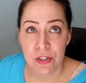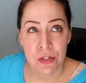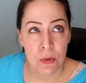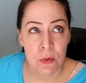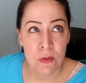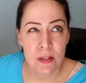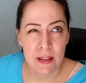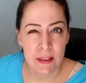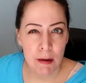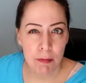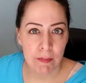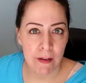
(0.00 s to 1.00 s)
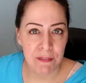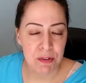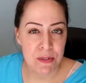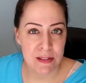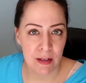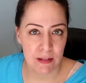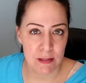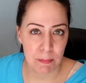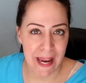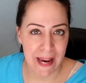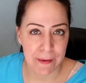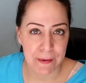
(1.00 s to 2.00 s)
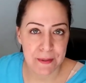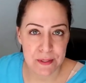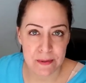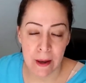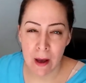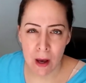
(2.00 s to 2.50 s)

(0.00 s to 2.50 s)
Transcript: shoes, I think five or six pairs